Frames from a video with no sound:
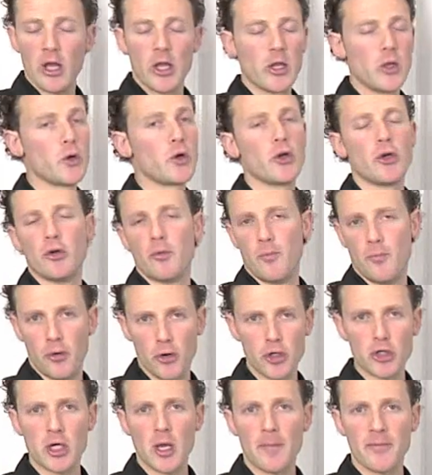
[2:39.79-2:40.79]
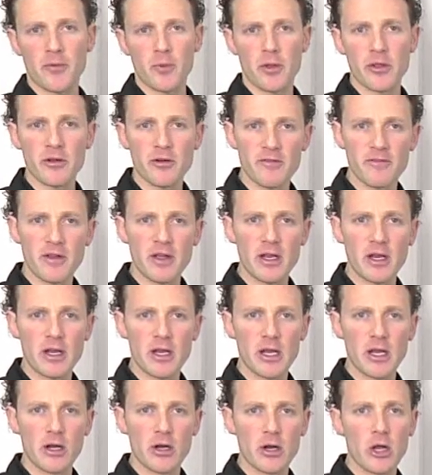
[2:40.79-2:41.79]
You can do push-ups with your feet in
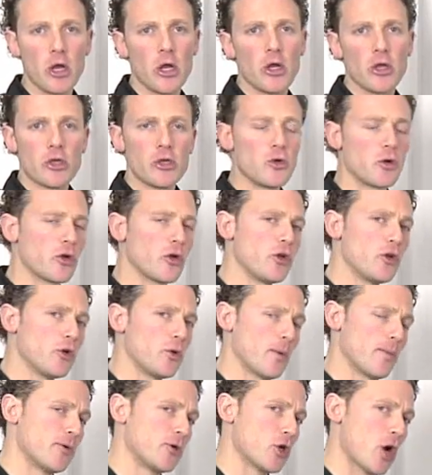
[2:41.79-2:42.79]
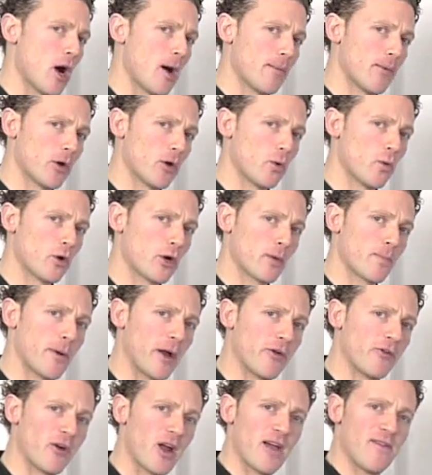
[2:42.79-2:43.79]
here. You can do abdominal work
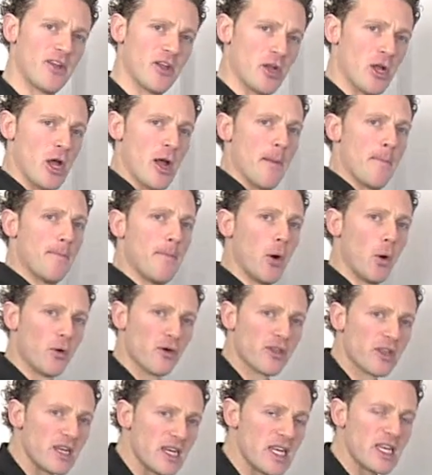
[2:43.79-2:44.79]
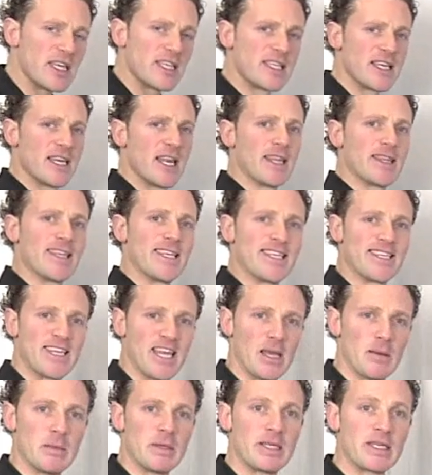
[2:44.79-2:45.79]
by driving both knees in at the
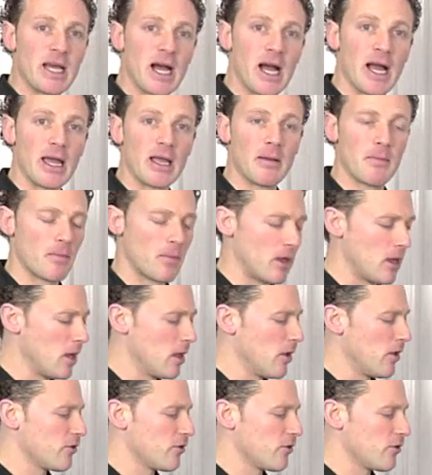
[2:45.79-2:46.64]
same time.